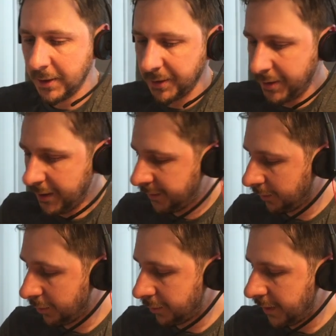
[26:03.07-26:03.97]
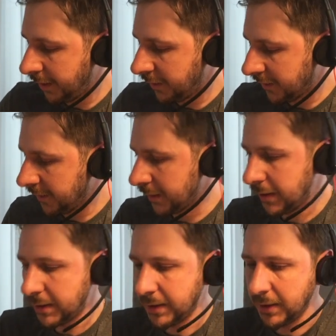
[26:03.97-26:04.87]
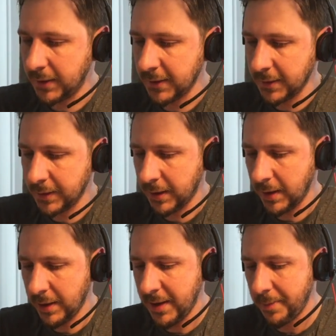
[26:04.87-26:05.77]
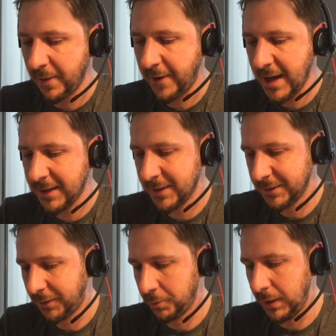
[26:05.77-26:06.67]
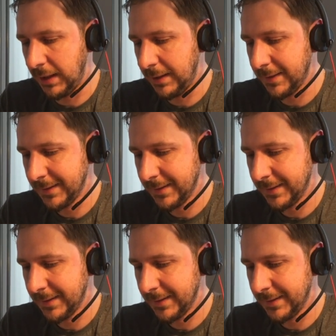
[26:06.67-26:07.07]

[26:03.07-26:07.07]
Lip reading: That's great. I like. An Embervac, sweet.